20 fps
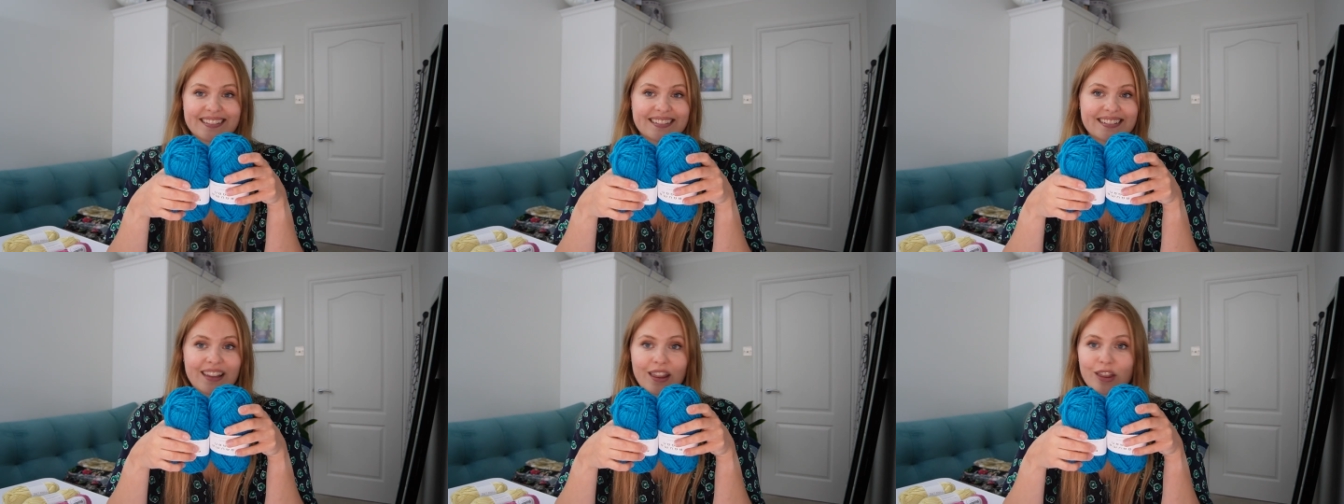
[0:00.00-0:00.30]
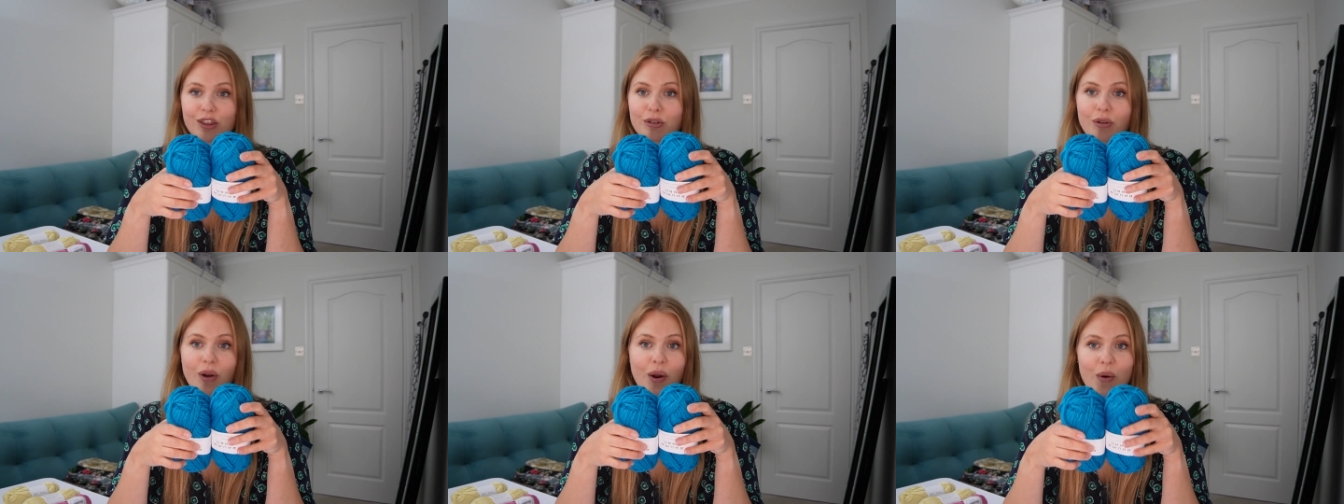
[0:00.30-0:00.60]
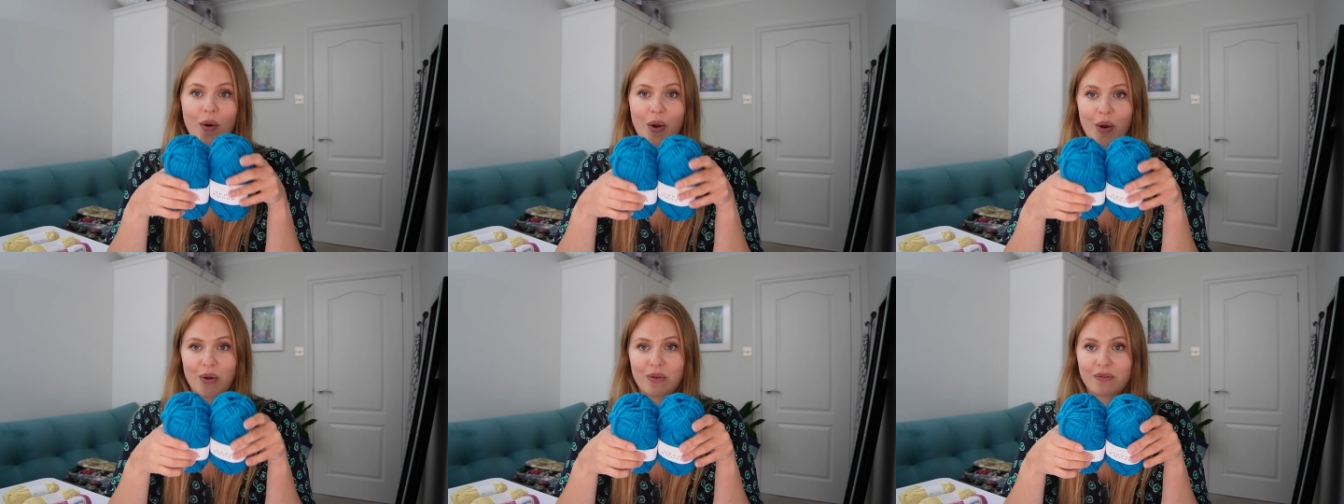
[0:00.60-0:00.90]

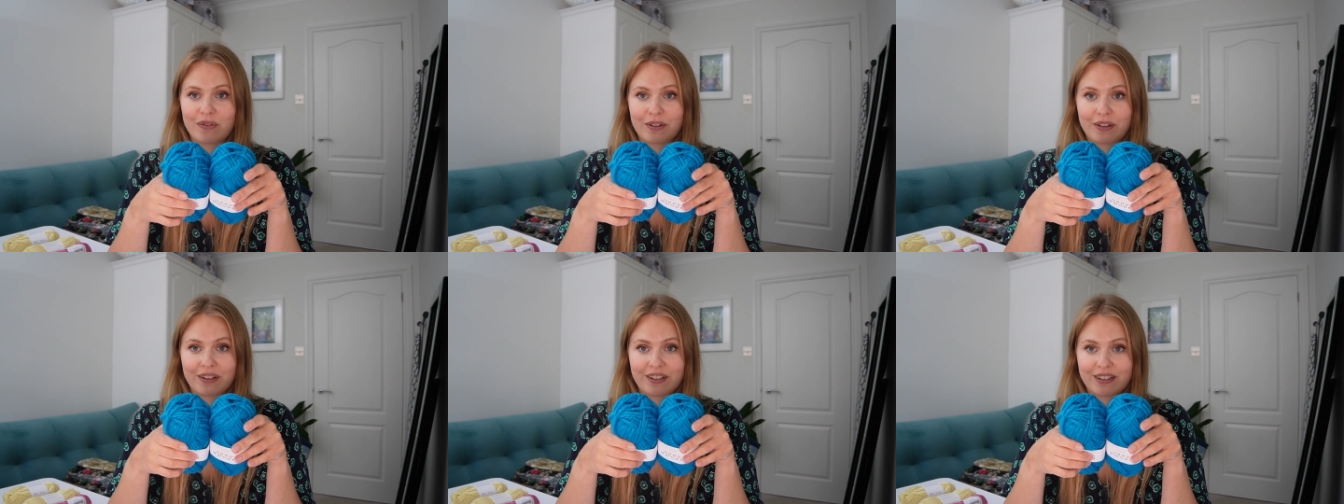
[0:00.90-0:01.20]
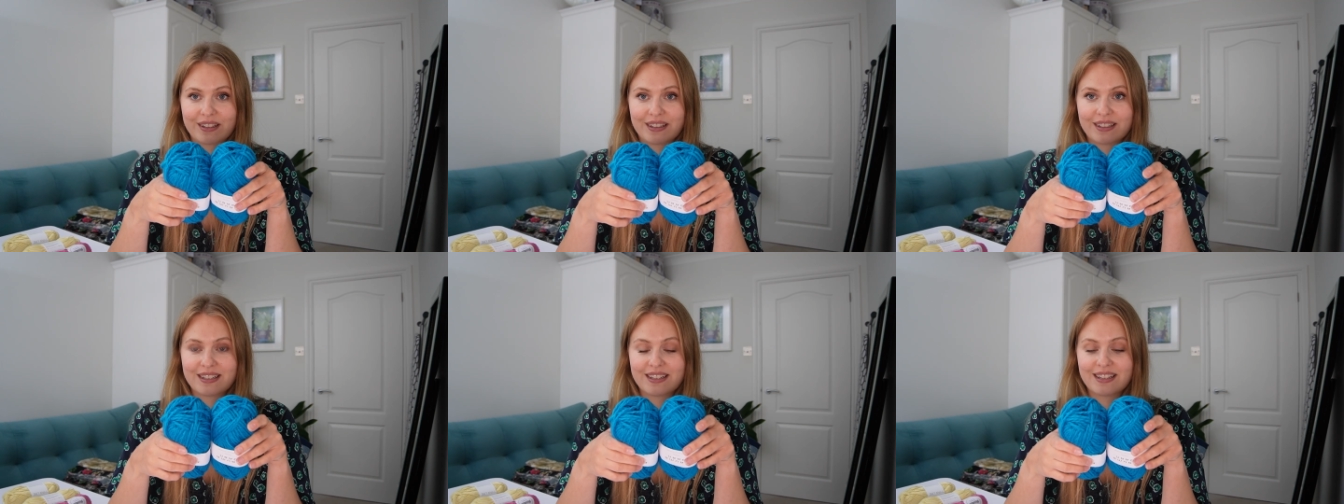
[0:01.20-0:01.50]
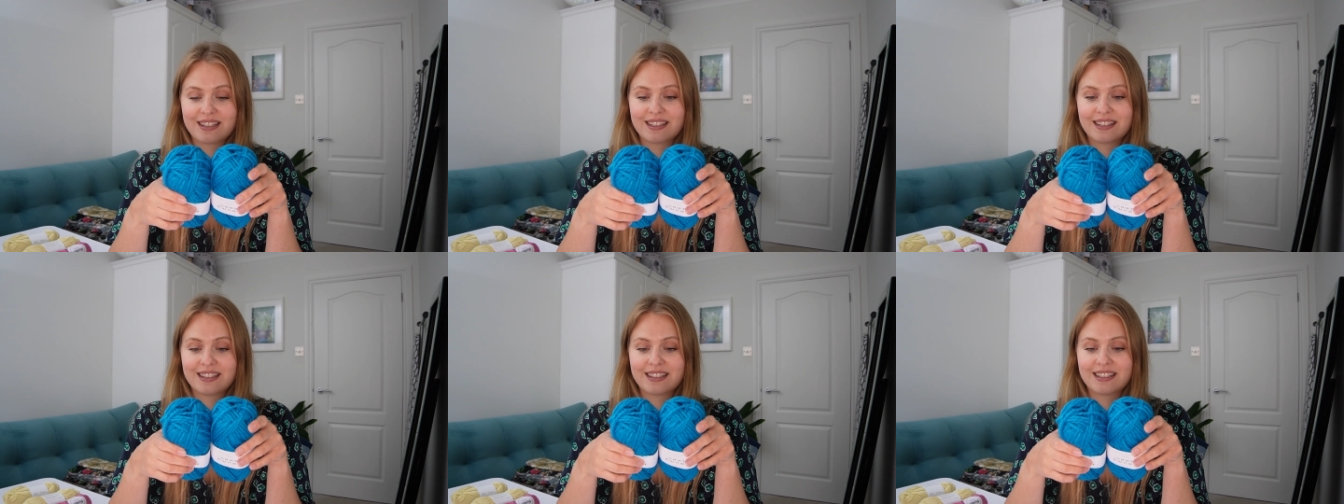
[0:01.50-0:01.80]
throw over
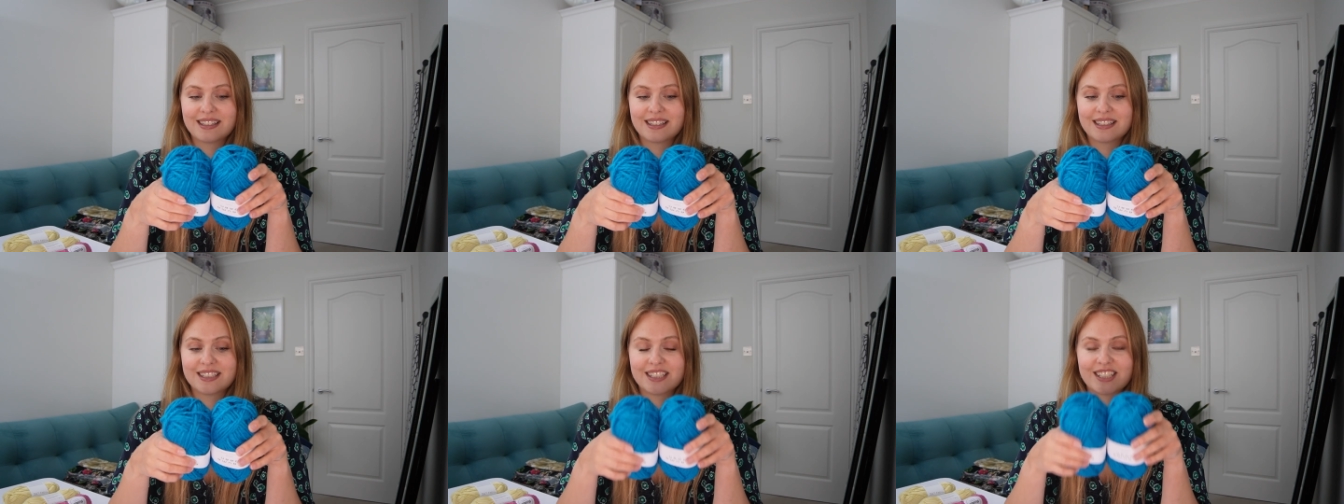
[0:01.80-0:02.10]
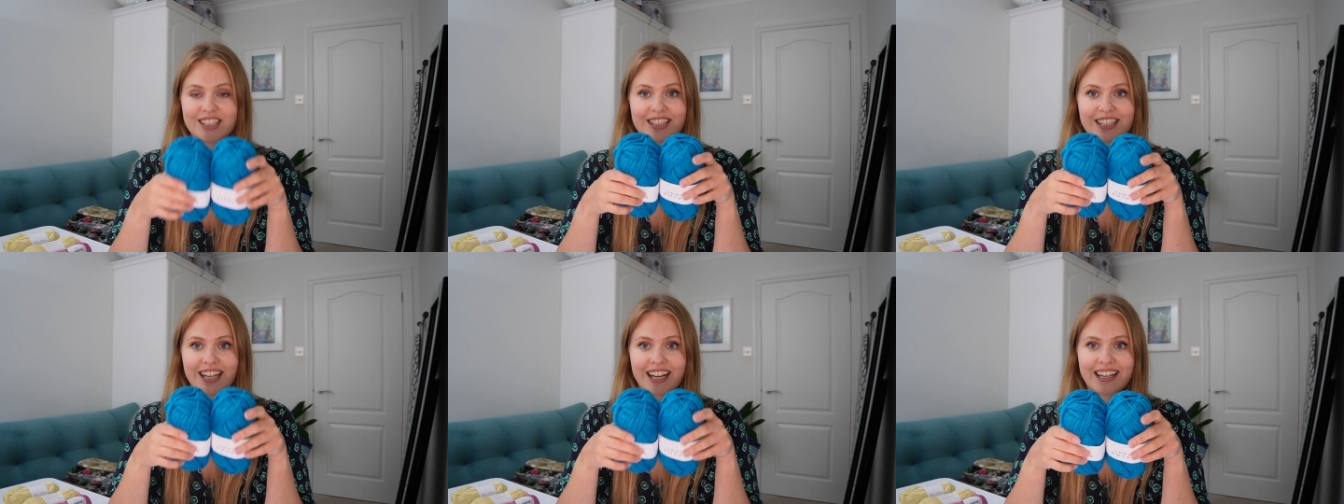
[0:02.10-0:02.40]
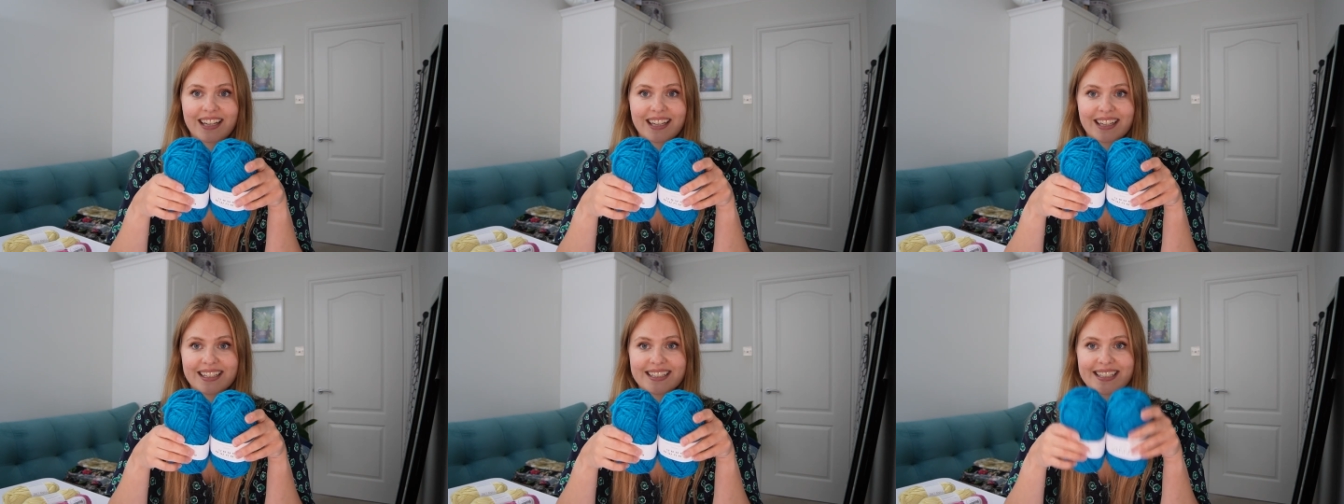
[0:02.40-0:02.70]

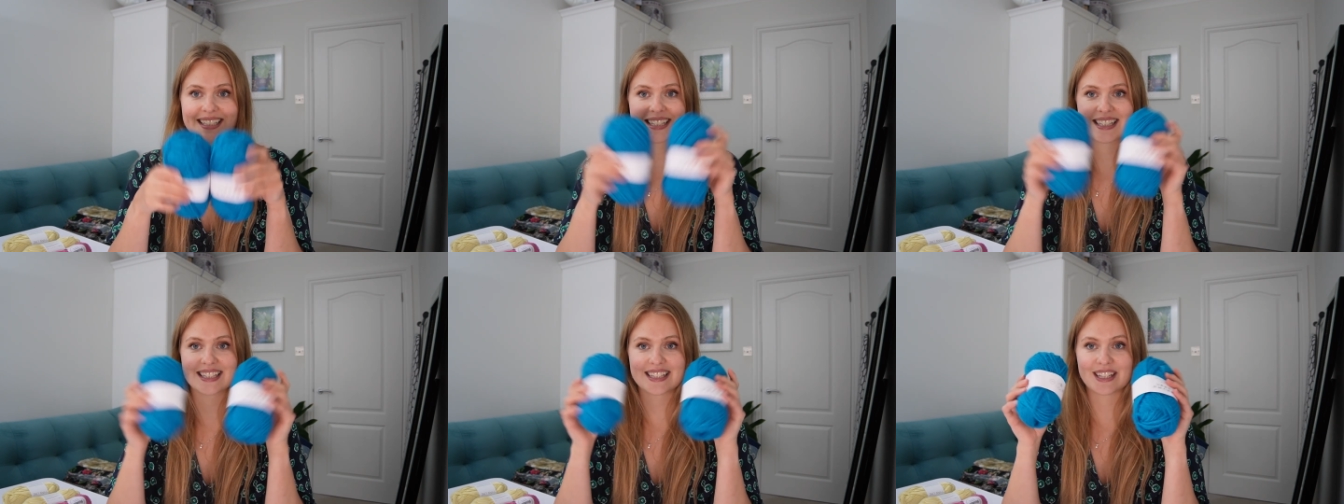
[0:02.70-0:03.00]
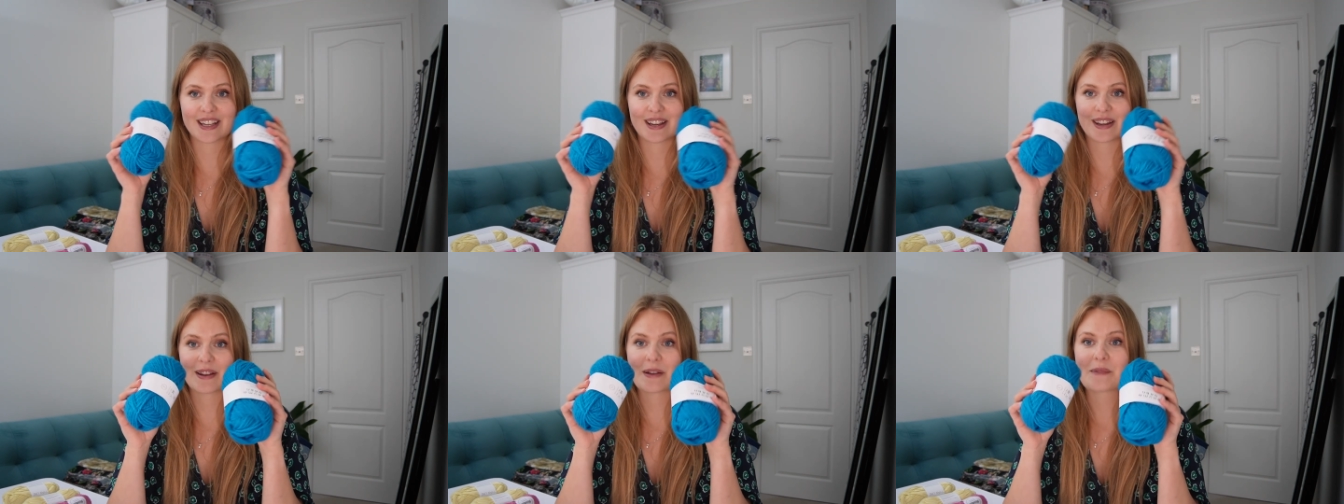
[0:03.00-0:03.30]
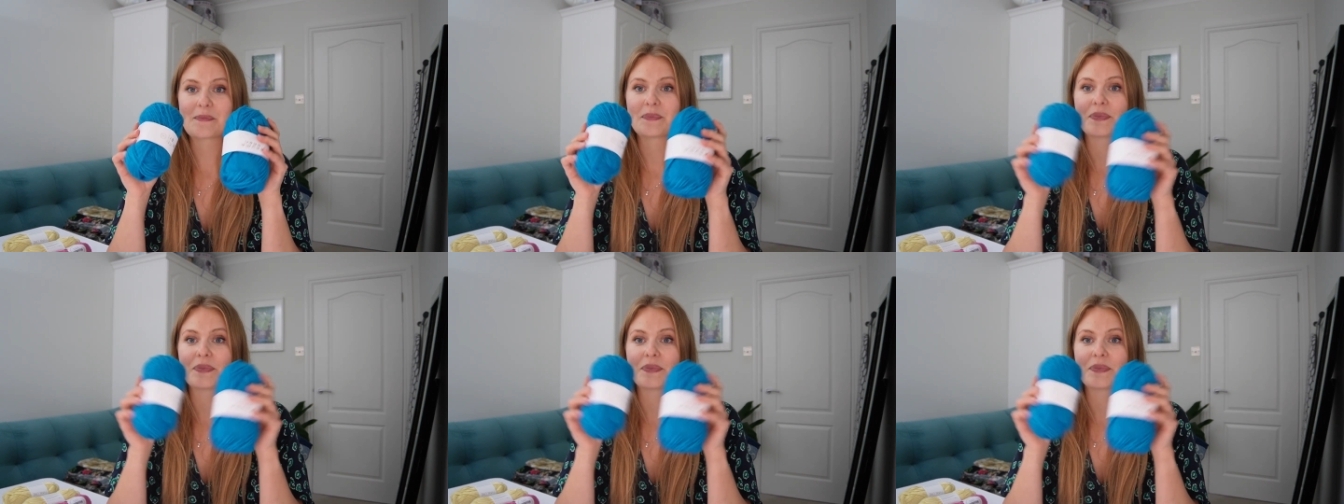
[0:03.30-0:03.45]
jacket. So